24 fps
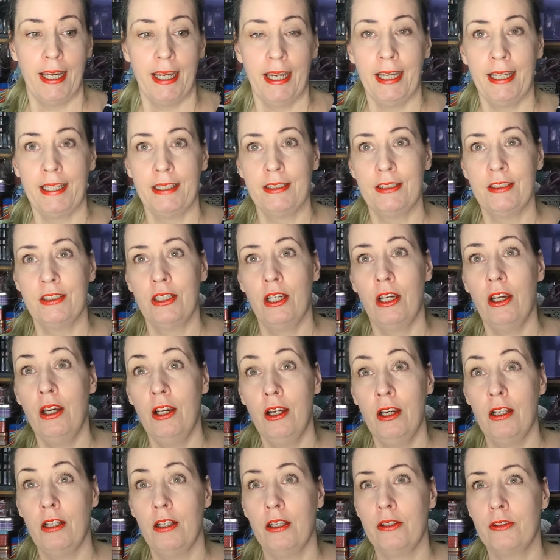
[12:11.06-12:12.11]
And
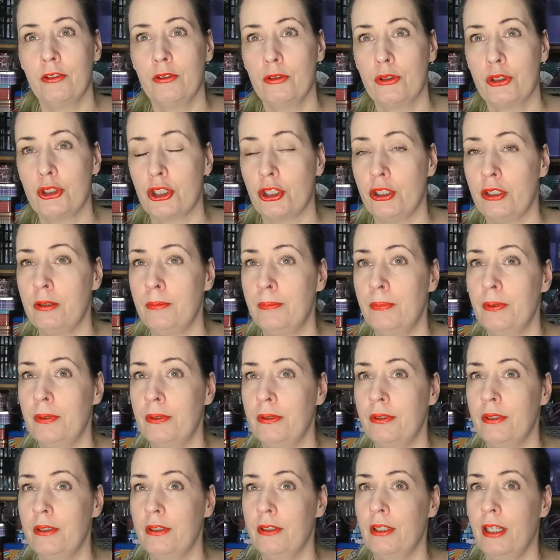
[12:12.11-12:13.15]
her local shop,
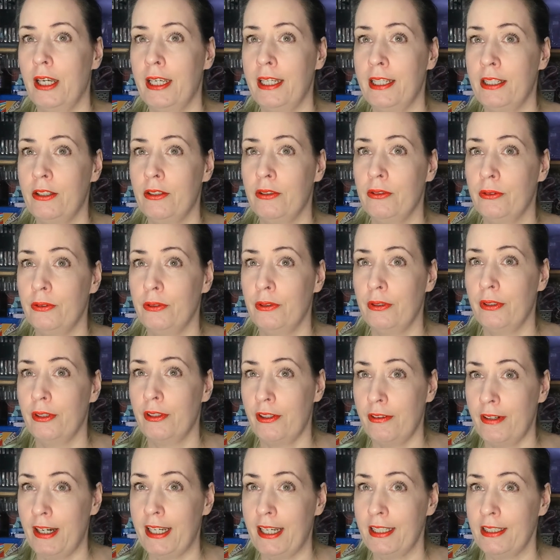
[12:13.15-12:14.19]
Acorn on
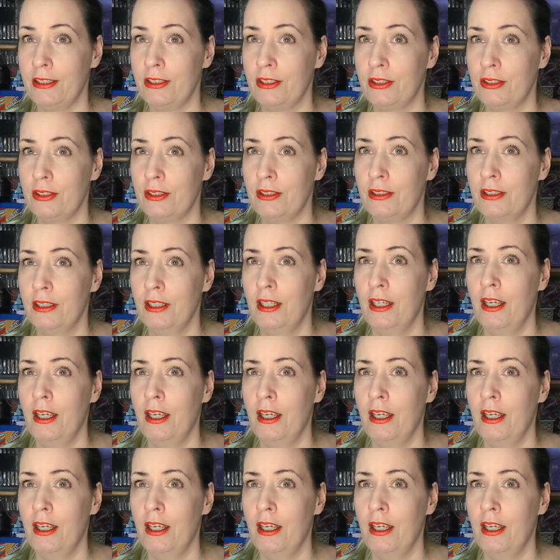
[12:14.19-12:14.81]
Threads,